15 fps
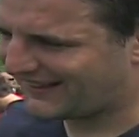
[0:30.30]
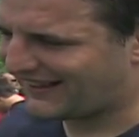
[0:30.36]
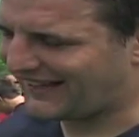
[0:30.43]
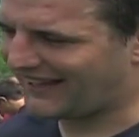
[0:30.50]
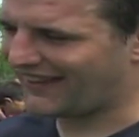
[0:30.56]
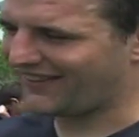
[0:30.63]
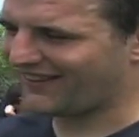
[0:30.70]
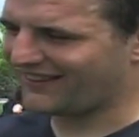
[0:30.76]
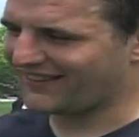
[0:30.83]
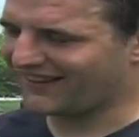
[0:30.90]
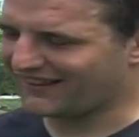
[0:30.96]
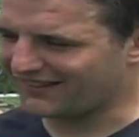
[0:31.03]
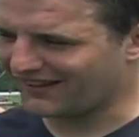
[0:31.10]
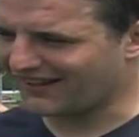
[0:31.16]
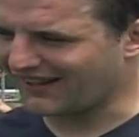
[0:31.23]
Yeah,
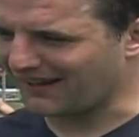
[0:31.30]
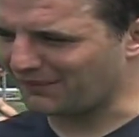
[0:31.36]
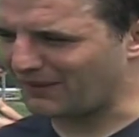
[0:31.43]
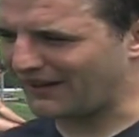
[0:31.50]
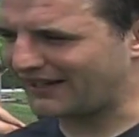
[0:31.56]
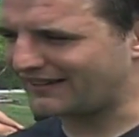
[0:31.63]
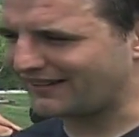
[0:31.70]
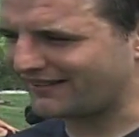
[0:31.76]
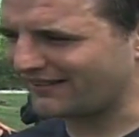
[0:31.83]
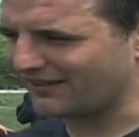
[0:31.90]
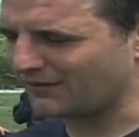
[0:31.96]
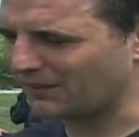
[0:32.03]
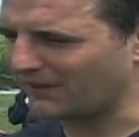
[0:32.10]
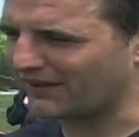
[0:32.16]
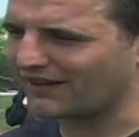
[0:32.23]
they're getting plenty of distance, but the